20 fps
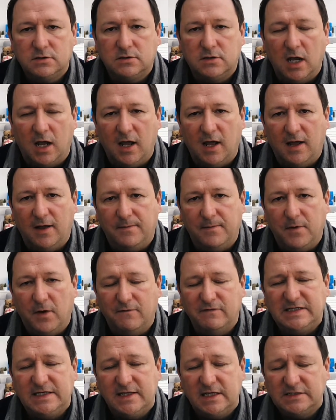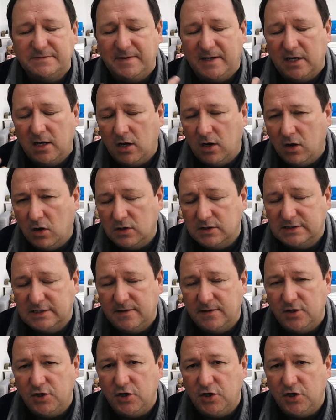obviously there's been a lot
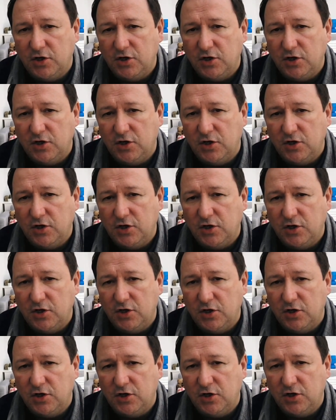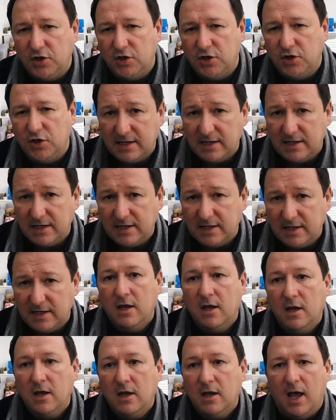in the news about slug pellets.
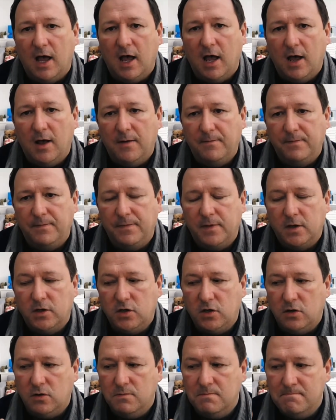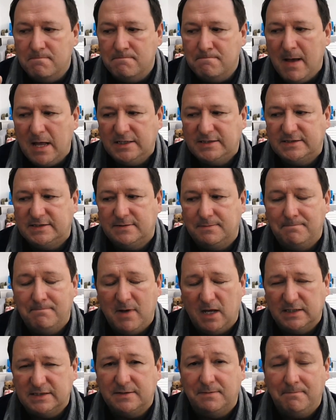You must
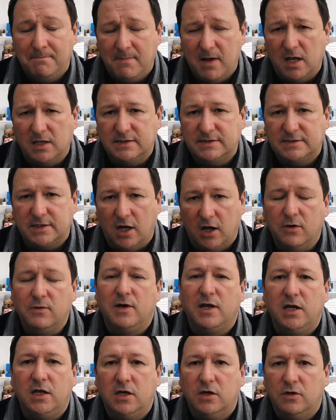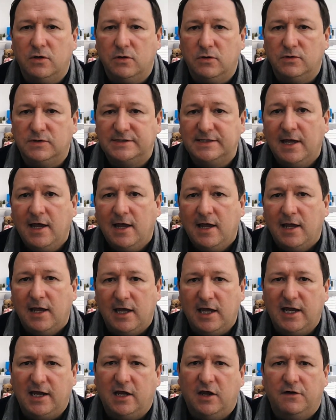only use
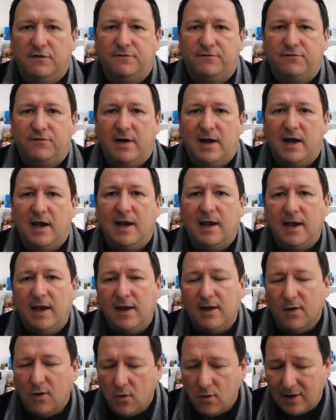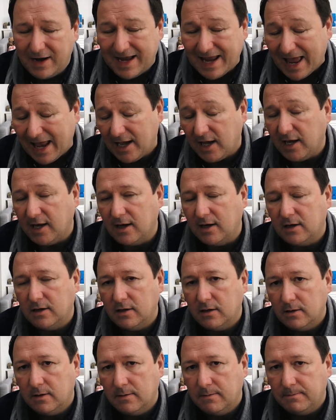eco-friendly organic
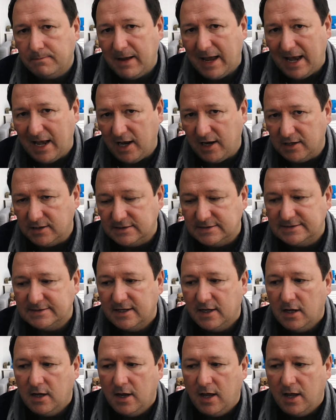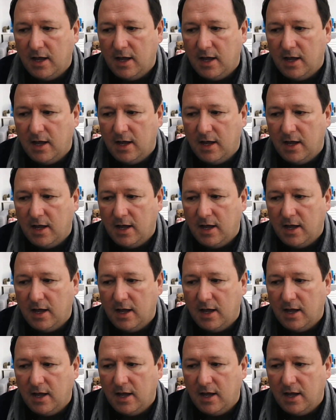pellets.
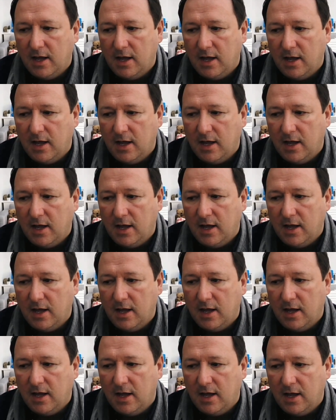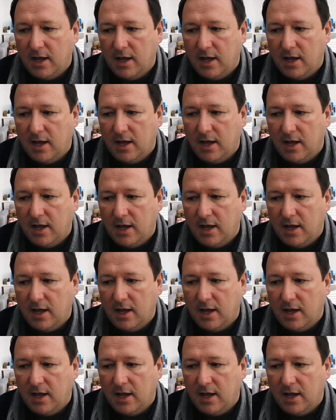They're harmful to